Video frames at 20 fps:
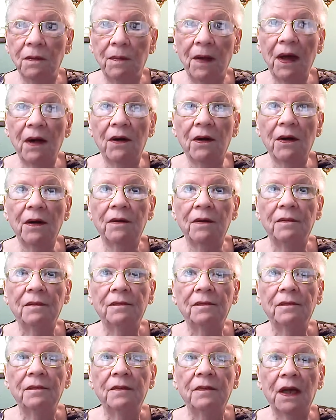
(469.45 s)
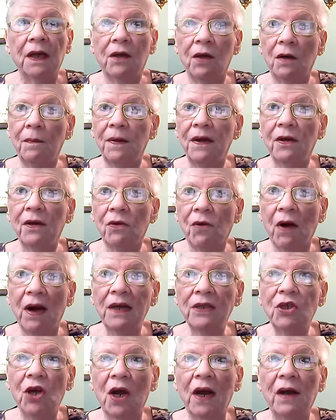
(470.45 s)
better. It could be your
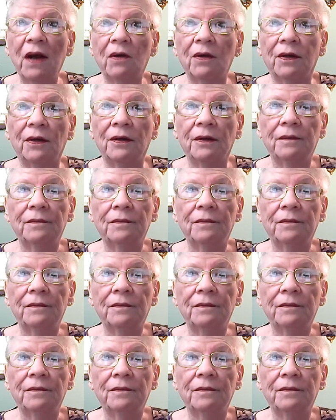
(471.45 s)
grandchild.